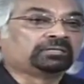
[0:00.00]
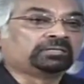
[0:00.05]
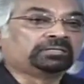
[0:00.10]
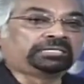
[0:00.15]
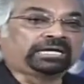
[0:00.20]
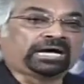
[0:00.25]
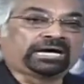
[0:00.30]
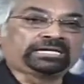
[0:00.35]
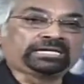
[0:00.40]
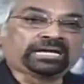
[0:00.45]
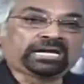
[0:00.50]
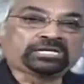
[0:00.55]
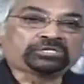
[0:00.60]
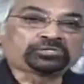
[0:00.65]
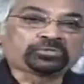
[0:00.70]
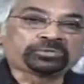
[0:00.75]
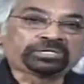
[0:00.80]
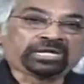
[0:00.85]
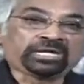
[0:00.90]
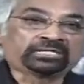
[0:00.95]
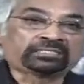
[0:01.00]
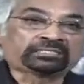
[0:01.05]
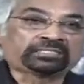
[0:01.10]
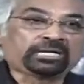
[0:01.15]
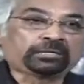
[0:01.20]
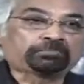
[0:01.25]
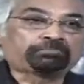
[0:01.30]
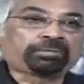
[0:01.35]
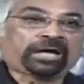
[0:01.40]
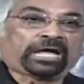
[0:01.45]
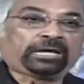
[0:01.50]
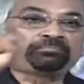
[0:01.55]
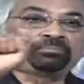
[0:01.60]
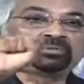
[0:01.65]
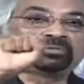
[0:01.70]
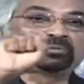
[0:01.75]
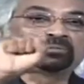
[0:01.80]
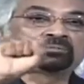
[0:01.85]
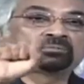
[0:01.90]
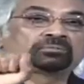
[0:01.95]
The idea is to take thick pipe
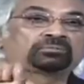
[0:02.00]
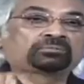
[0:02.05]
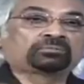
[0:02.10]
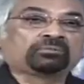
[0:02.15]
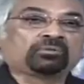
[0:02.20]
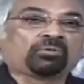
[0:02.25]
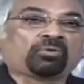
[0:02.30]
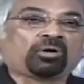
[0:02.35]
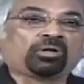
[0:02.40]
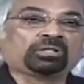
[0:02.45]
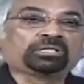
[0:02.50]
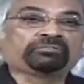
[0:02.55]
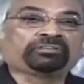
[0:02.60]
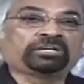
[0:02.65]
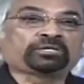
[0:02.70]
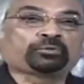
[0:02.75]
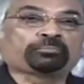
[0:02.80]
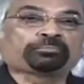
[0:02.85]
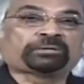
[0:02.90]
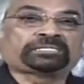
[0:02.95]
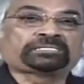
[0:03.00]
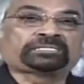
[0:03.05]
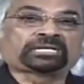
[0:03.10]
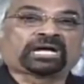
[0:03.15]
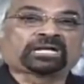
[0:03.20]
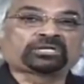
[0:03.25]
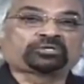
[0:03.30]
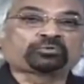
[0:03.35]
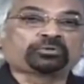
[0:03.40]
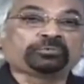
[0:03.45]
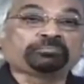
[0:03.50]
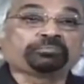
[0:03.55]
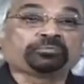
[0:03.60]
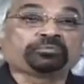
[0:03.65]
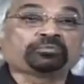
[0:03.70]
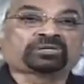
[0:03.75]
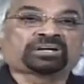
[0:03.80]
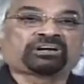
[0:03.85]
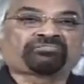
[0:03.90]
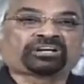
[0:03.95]
all the way to panchayat to
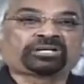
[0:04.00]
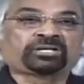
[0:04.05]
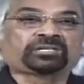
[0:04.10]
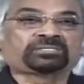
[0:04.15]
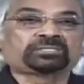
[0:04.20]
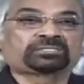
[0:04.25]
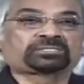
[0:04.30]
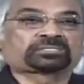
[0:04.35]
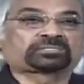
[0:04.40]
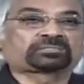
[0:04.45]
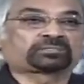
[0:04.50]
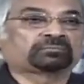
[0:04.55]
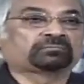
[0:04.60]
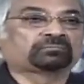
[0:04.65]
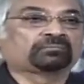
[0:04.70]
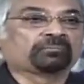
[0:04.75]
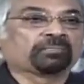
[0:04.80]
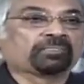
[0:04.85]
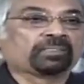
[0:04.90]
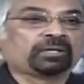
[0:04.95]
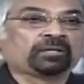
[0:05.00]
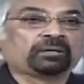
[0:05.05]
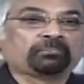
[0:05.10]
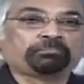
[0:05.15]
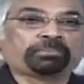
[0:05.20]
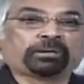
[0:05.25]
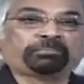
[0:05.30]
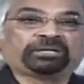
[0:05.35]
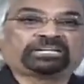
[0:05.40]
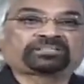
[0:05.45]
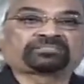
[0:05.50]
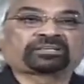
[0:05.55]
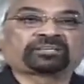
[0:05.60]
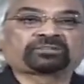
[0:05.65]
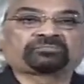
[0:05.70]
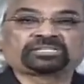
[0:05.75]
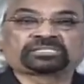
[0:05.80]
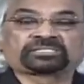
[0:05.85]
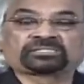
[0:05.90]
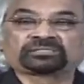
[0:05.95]
improve governance, public
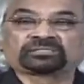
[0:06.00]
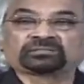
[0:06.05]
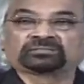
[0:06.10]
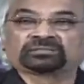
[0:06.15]
service,